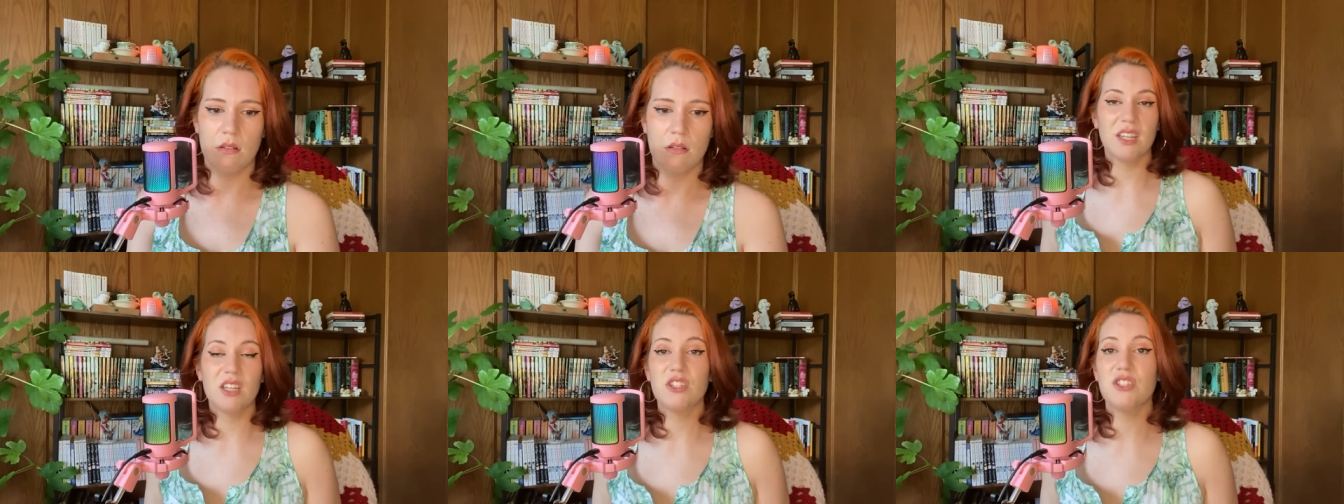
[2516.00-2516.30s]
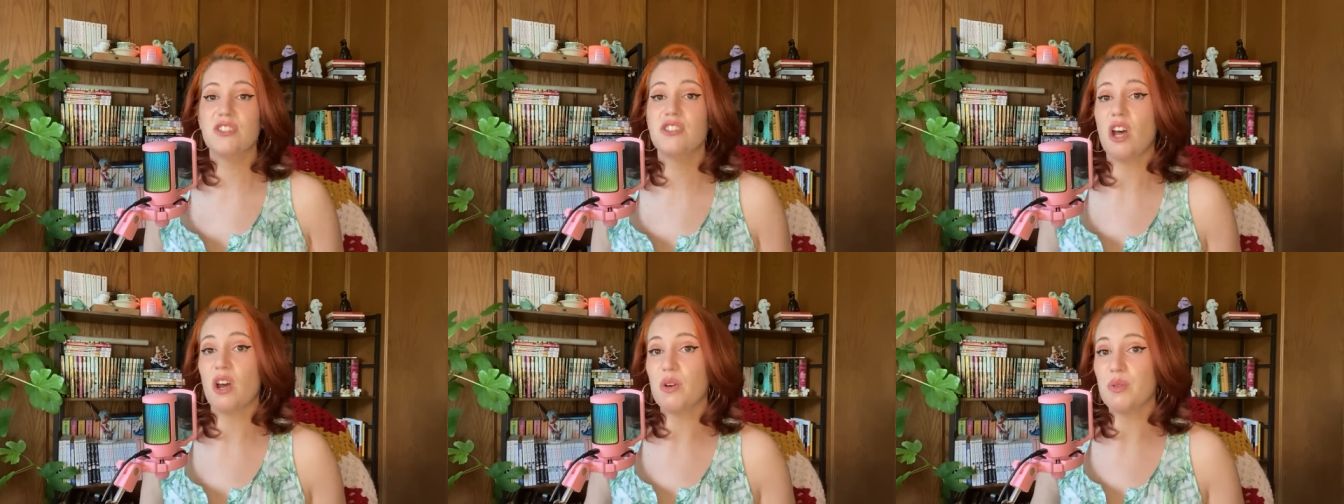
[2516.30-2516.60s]

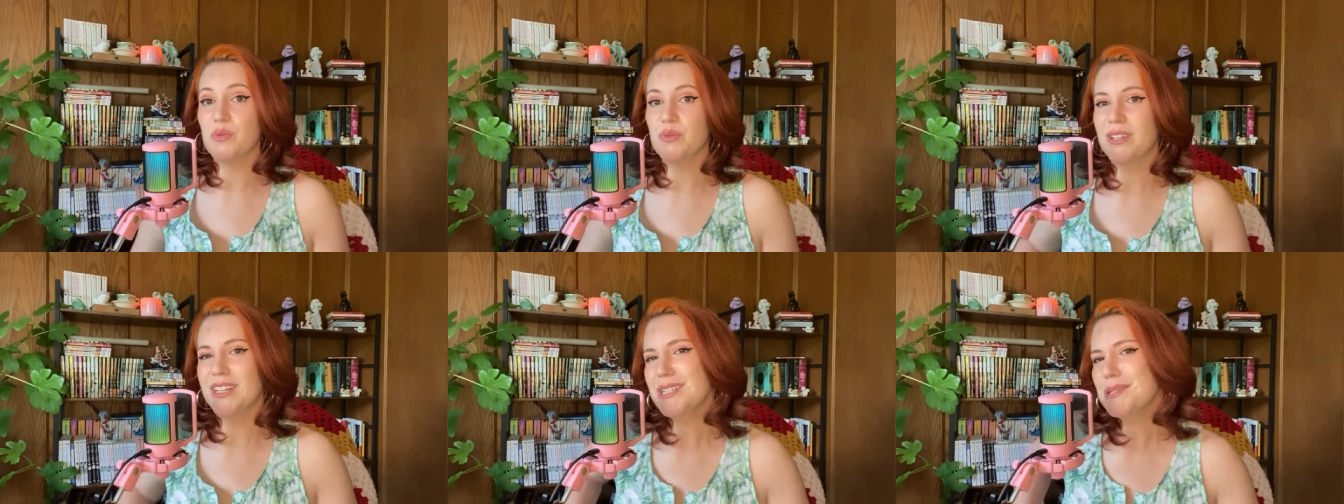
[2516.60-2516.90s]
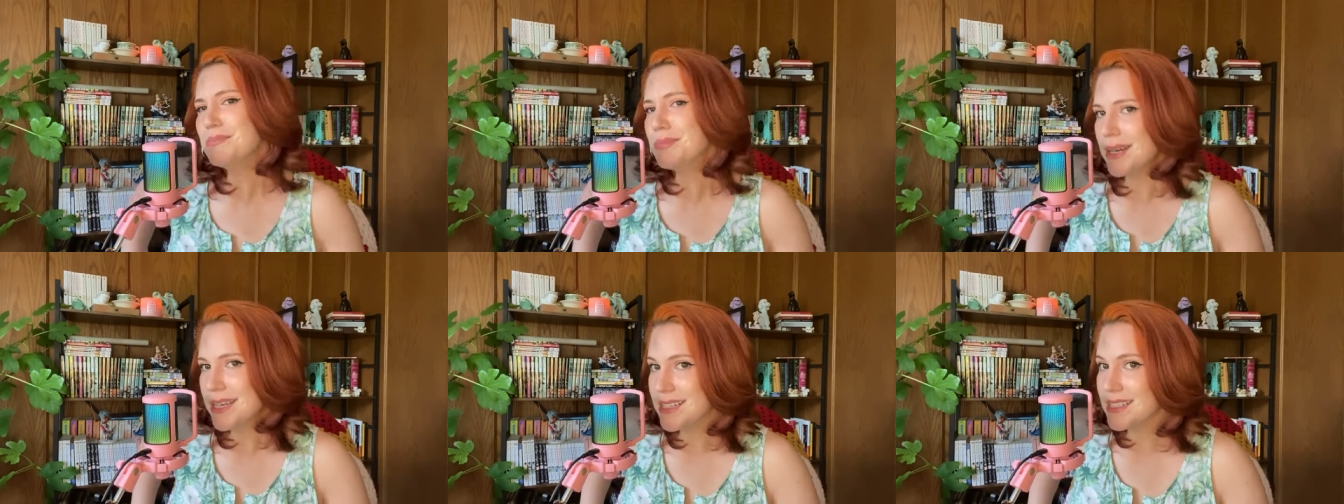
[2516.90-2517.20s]
So let's
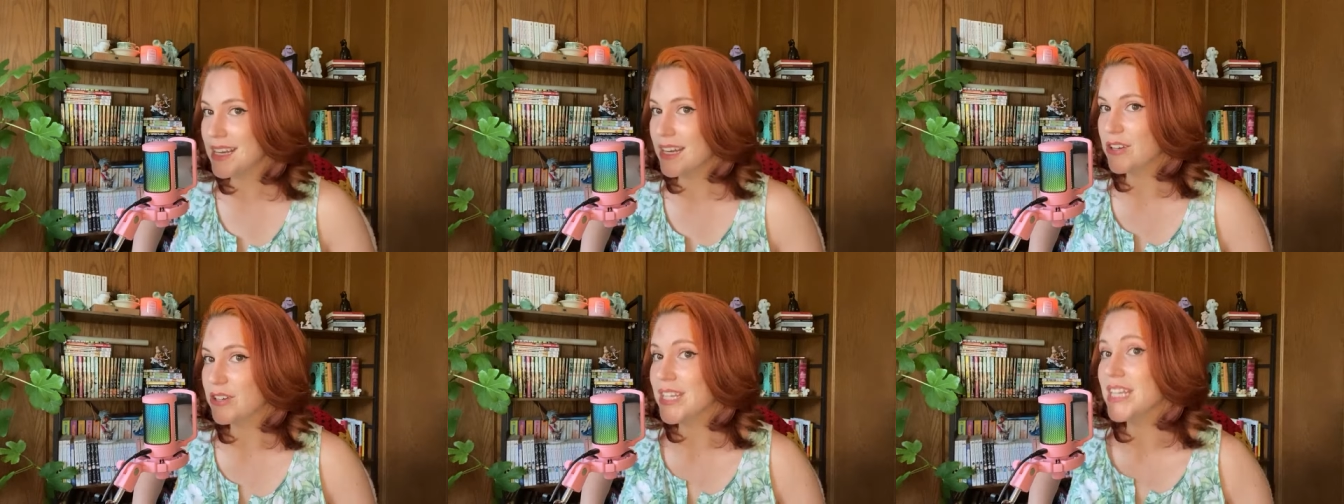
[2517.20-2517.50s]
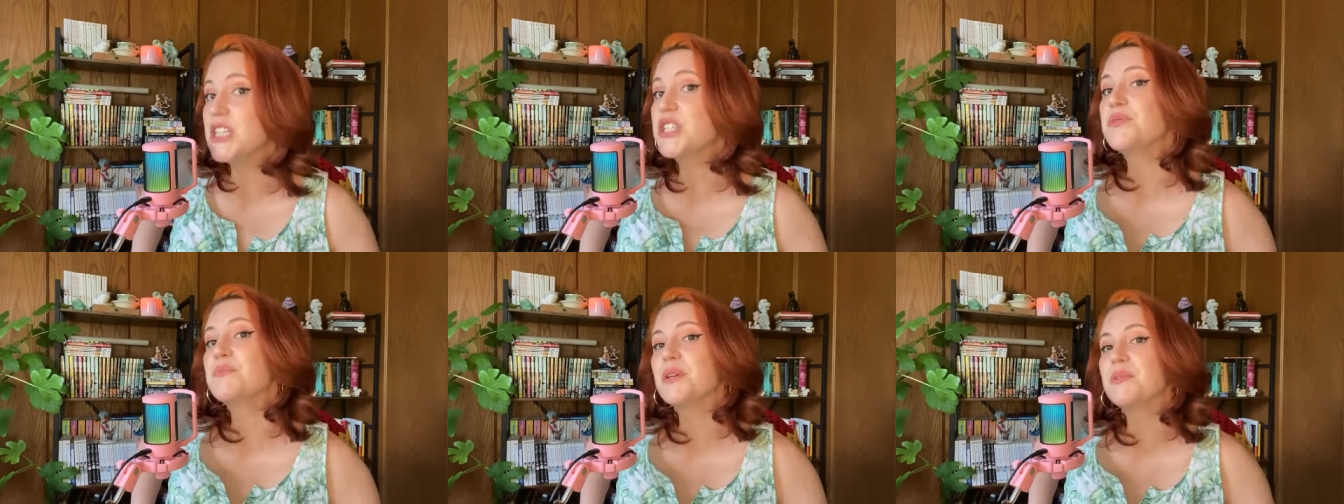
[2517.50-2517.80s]
break down
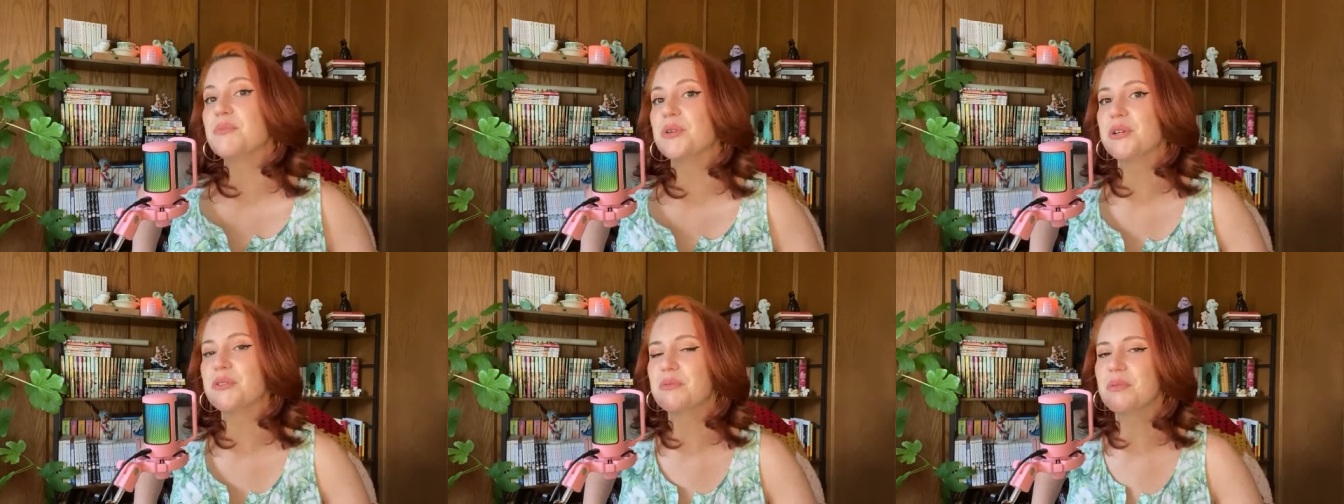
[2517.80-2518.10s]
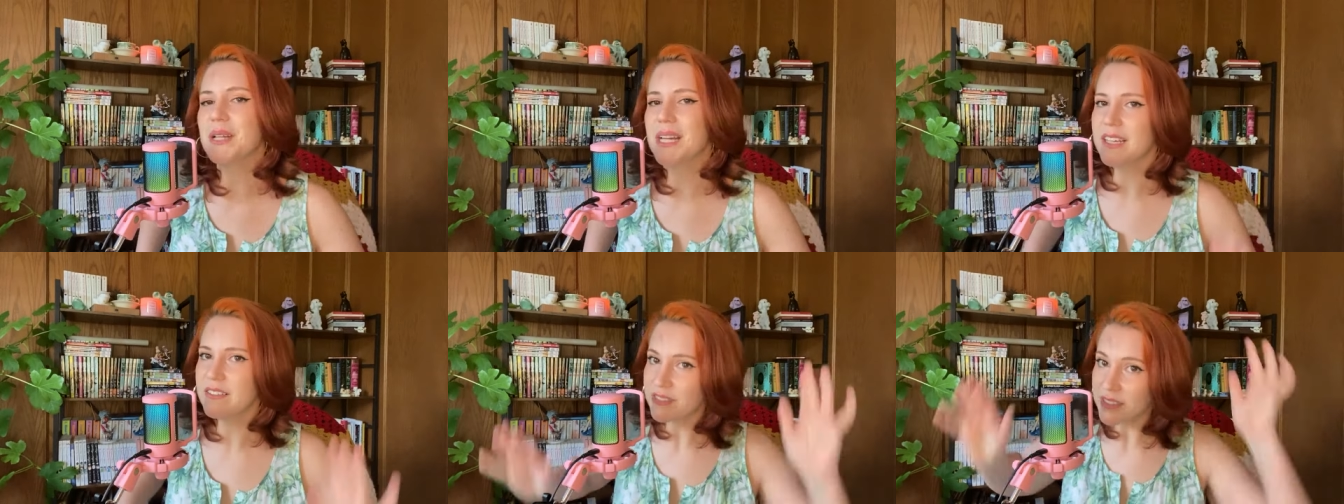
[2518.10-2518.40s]
each member of Plave.